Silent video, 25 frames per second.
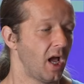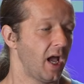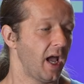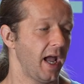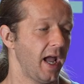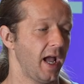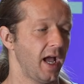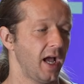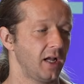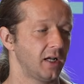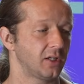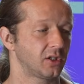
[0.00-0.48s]

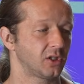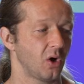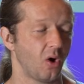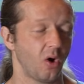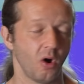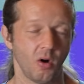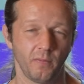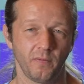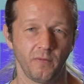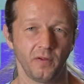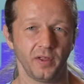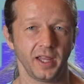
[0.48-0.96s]
And so
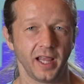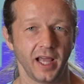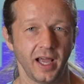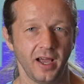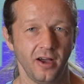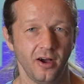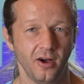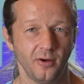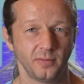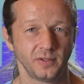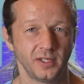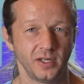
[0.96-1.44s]
hopefully that
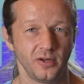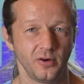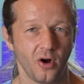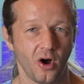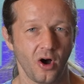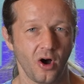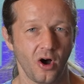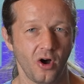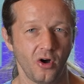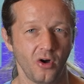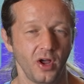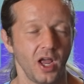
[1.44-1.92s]
helped you
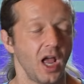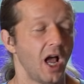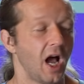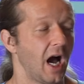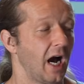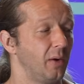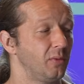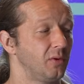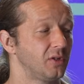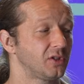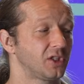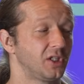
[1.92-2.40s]
all.
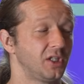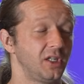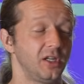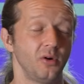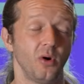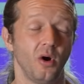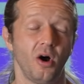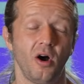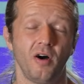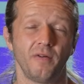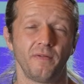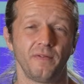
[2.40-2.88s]
I will see
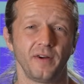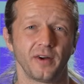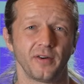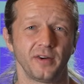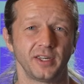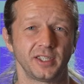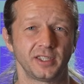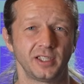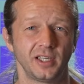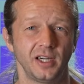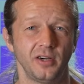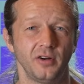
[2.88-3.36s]
you all
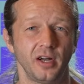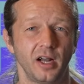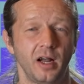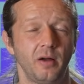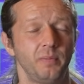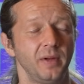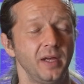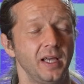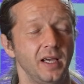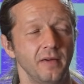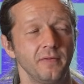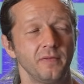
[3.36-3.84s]
very soon. I'll
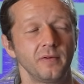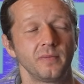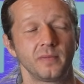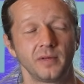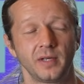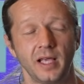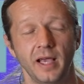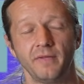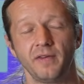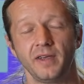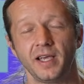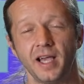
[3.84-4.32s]
be
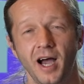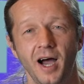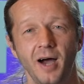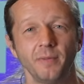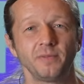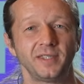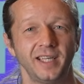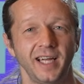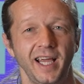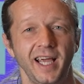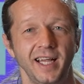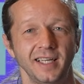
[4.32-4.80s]
give, giving
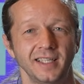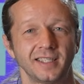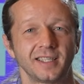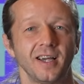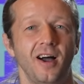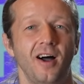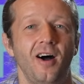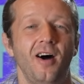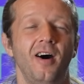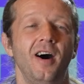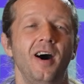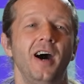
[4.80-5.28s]
updates
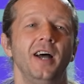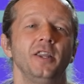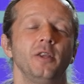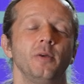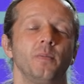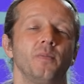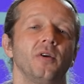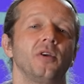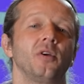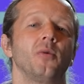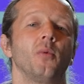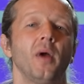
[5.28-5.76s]
on the
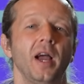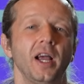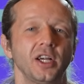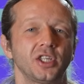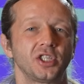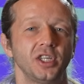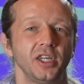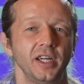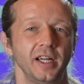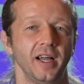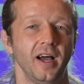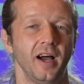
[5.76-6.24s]

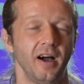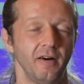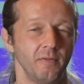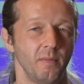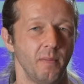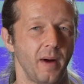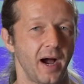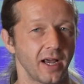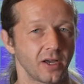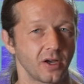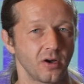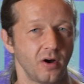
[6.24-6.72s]
progression of
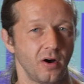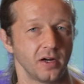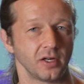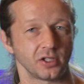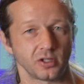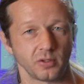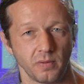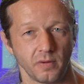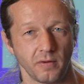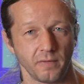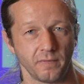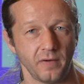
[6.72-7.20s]
my
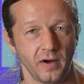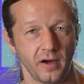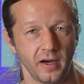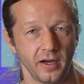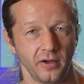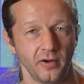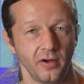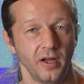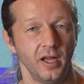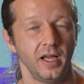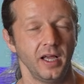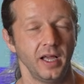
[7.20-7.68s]
Contra
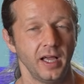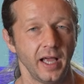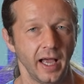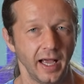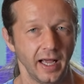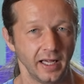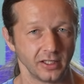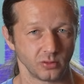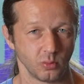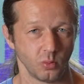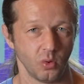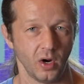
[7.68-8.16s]
profile
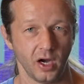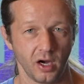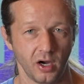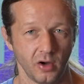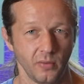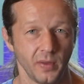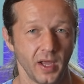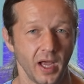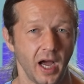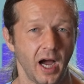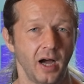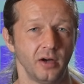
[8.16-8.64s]
as
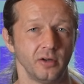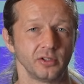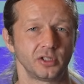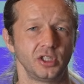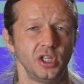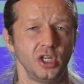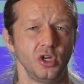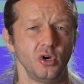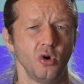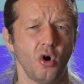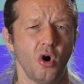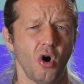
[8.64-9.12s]
well. I'll
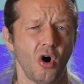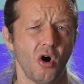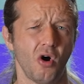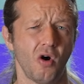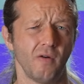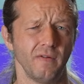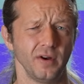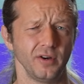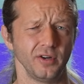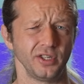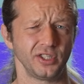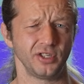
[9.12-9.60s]
see you
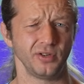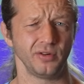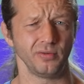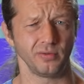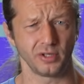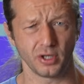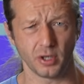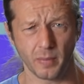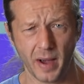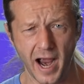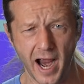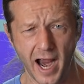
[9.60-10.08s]
all very
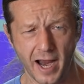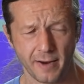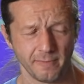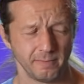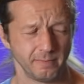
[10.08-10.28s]
soon. Goodbye.